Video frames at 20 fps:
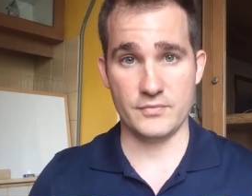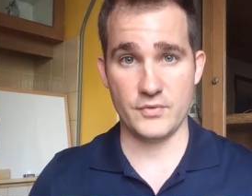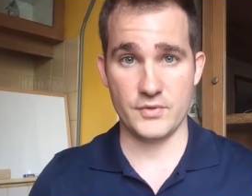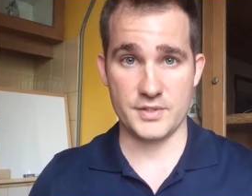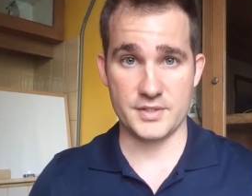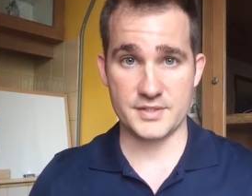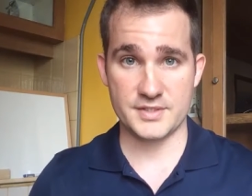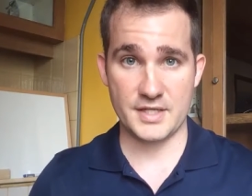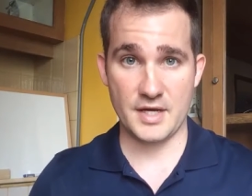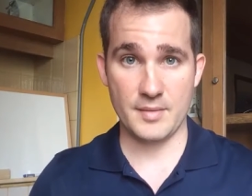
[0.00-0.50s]
for
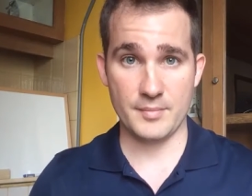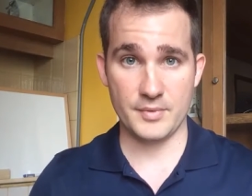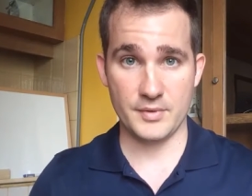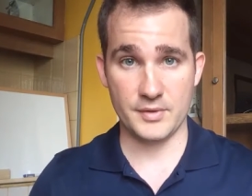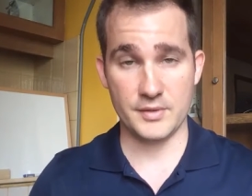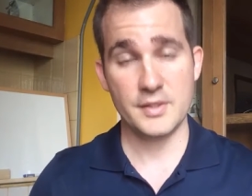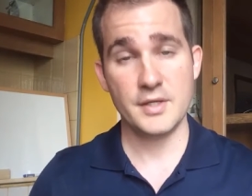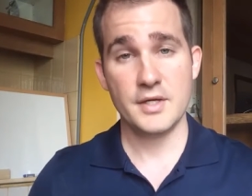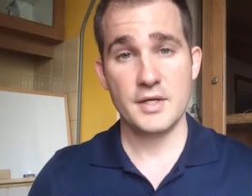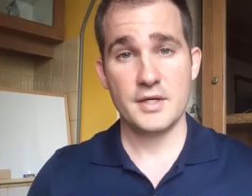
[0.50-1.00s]

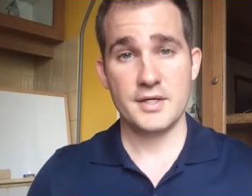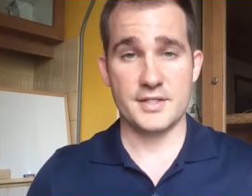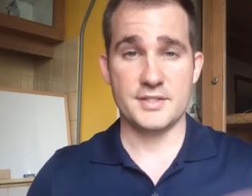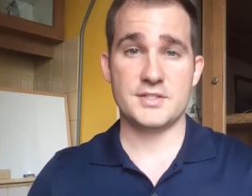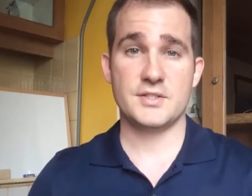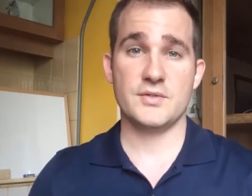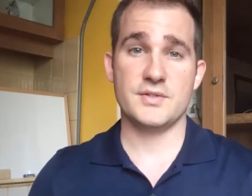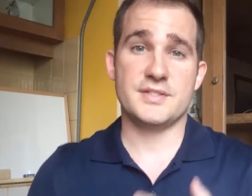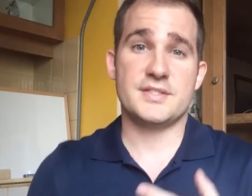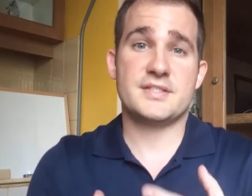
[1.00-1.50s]
example. And
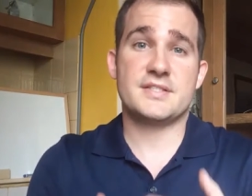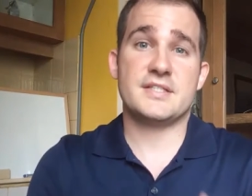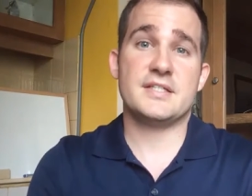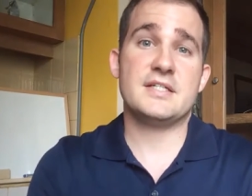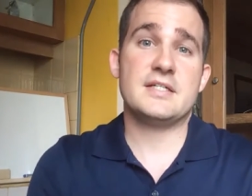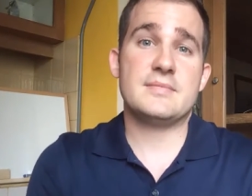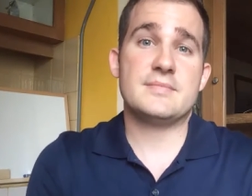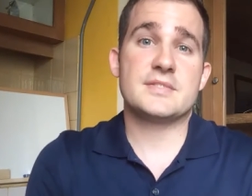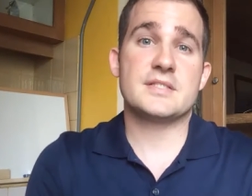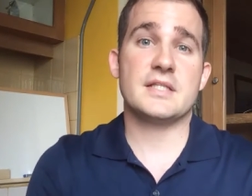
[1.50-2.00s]
so it
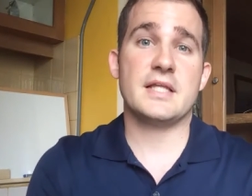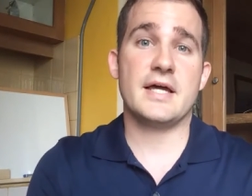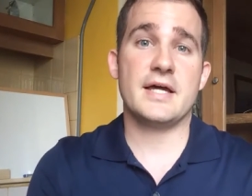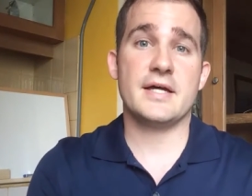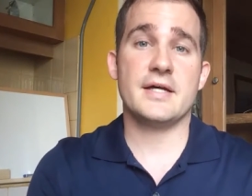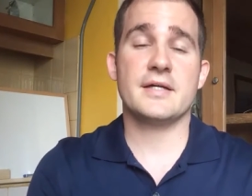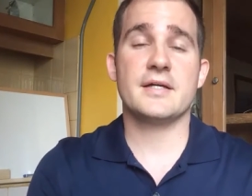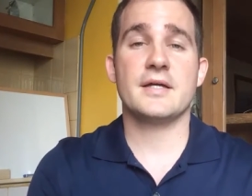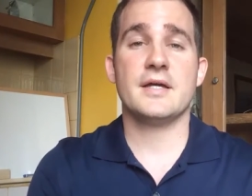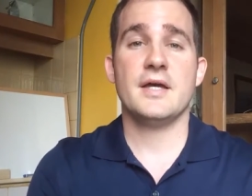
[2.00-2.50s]
seems
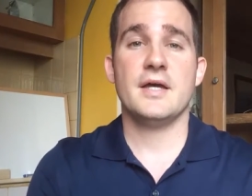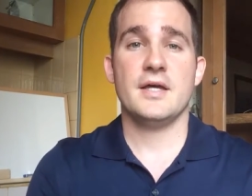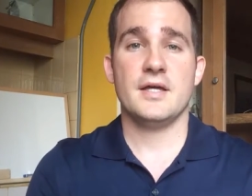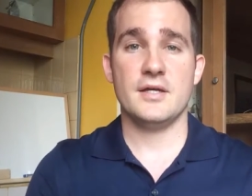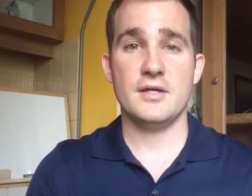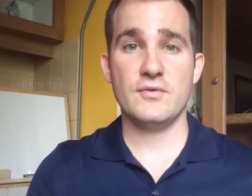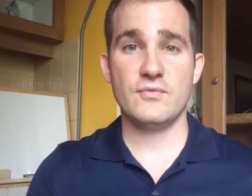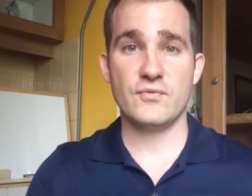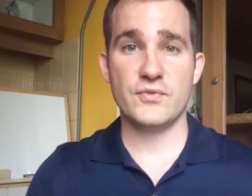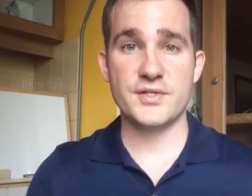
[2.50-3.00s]
like
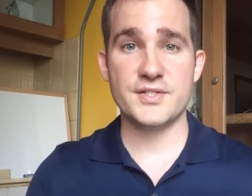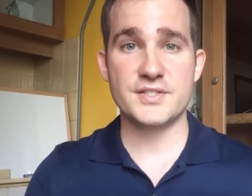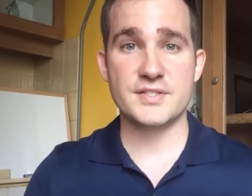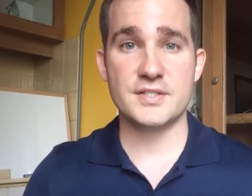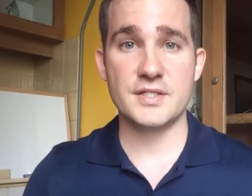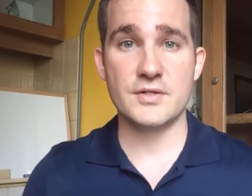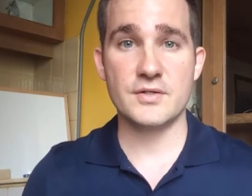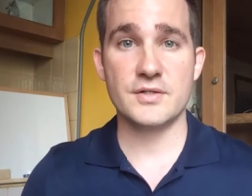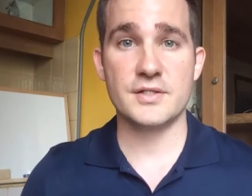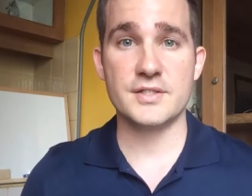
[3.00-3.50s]
if this
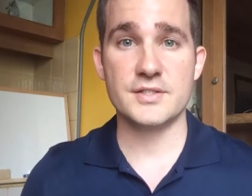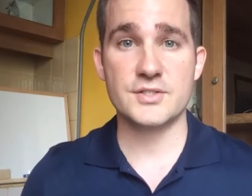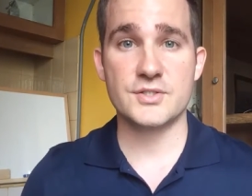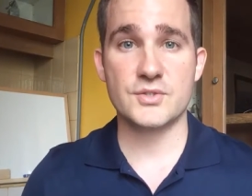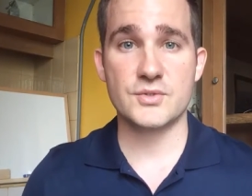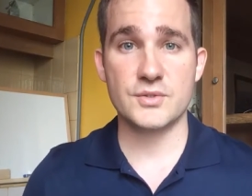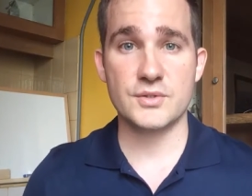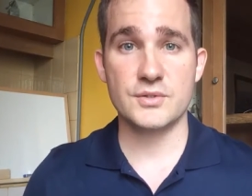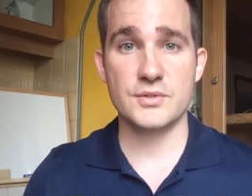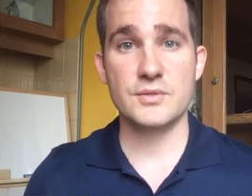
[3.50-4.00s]
theory is
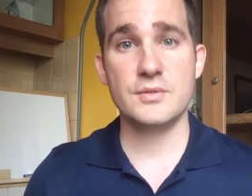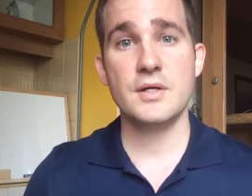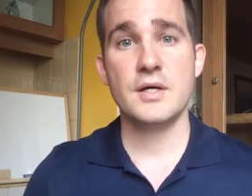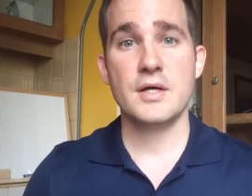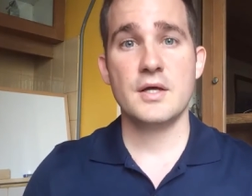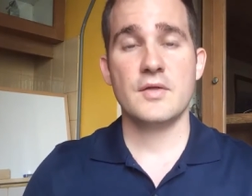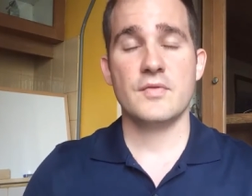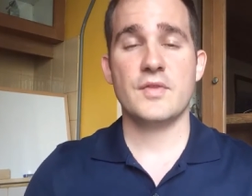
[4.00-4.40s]
true,